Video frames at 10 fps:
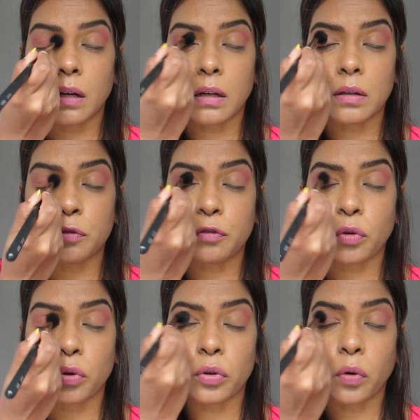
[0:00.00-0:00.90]

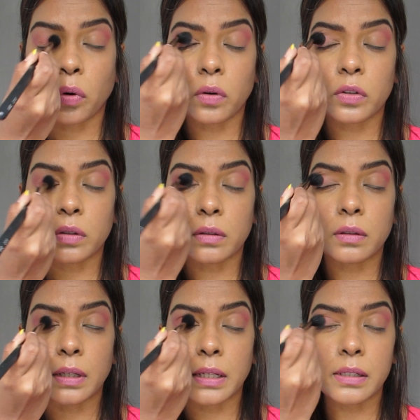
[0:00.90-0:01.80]
for your
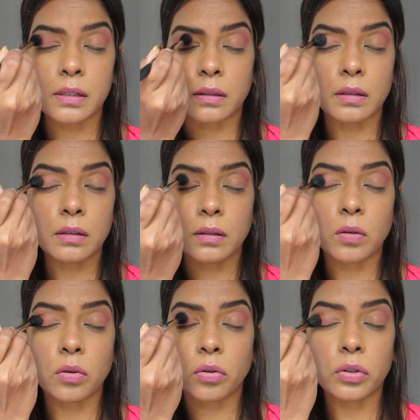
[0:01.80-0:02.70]
glitter
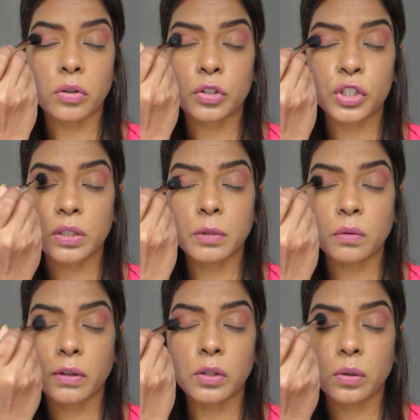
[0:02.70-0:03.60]
or your
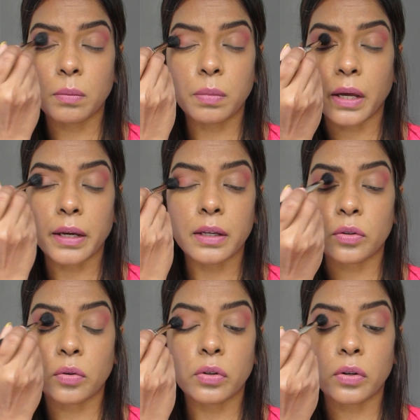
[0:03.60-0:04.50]
shimmer when you apply
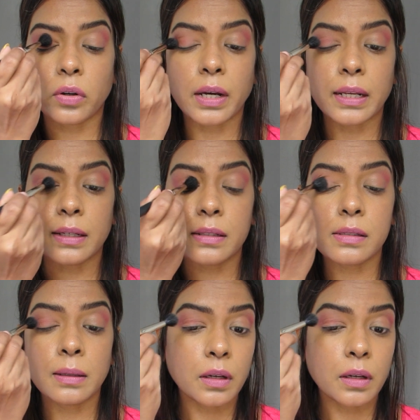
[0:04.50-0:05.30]
it on your eyelids,